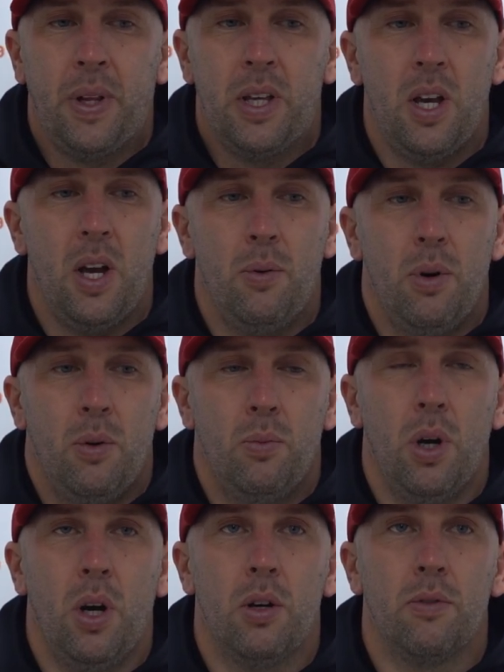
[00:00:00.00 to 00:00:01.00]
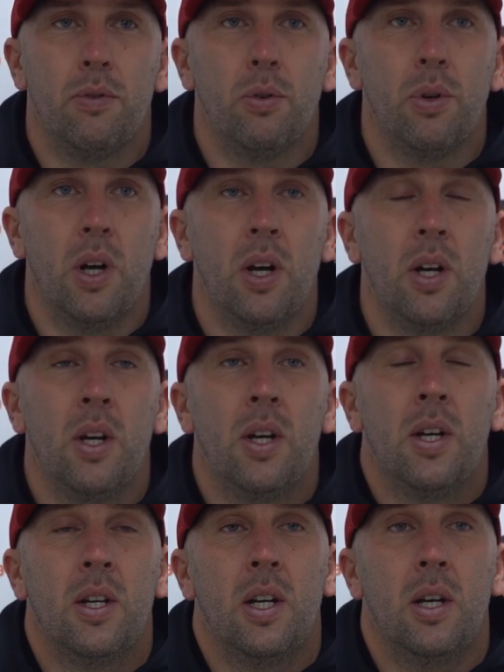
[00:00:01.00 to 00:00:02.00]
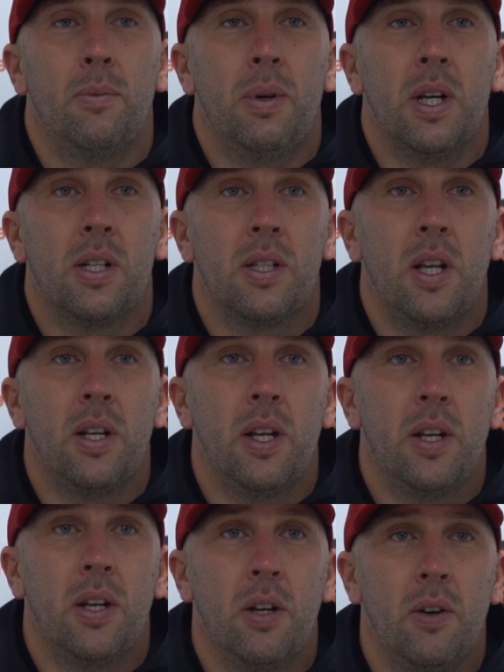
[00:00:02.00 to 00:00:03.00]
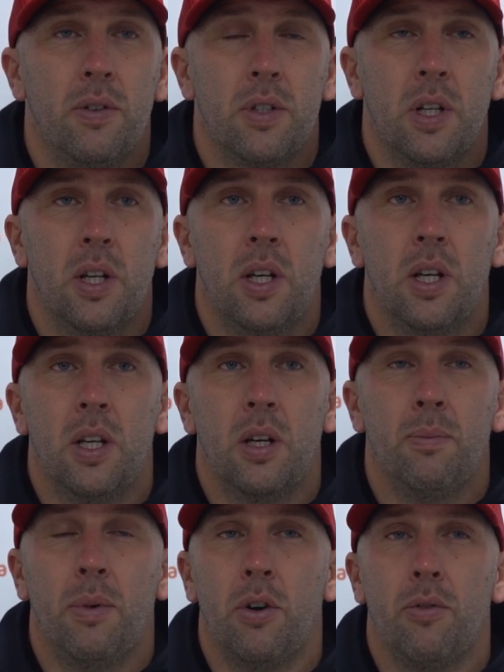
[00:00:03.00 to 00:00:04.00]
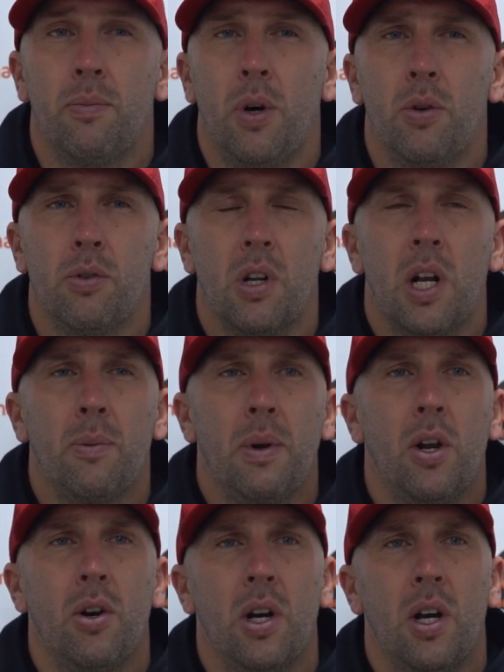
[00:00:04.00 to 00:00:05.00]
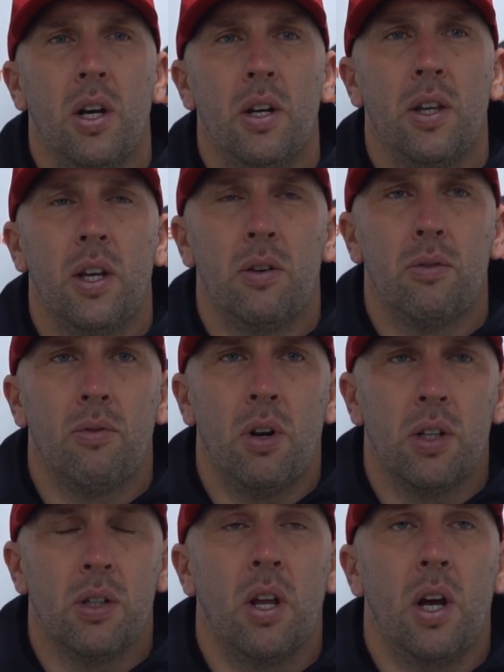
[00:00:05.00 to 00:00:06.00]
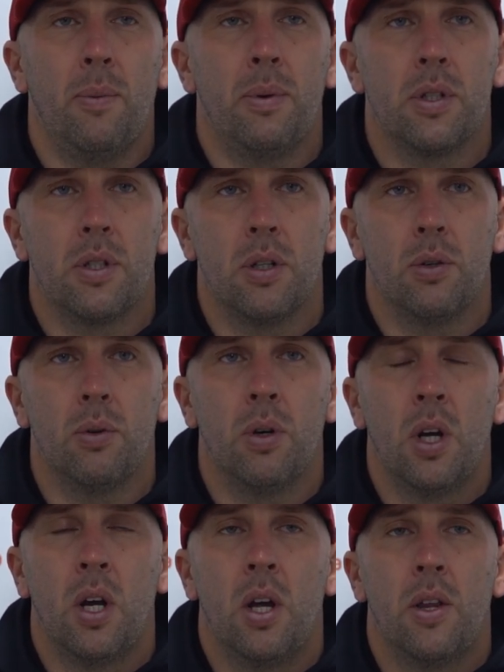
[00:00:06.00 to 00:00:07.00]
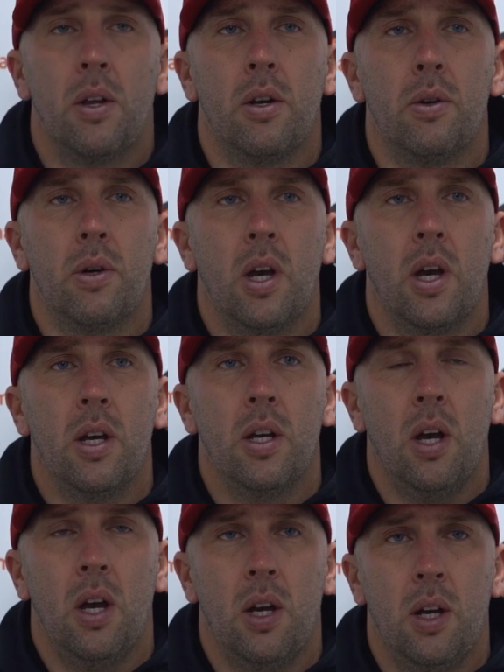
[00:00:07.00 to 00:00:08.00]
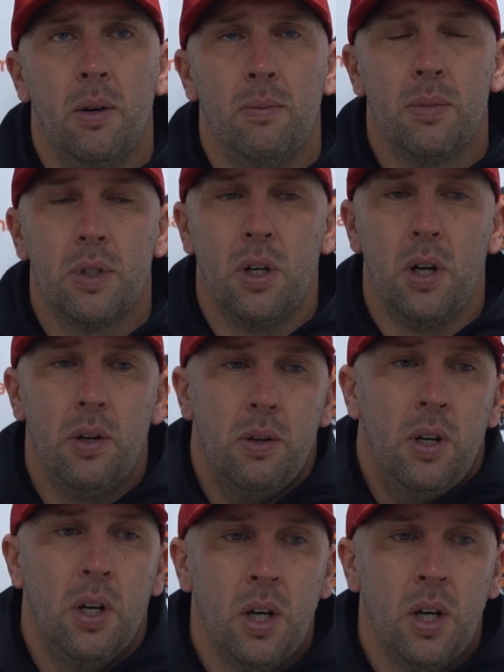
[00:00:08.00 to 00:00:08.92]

yeah, we're hopeful that it'll be extended. Obviously, both mows a little bit longer. They run up until the new year, um, so you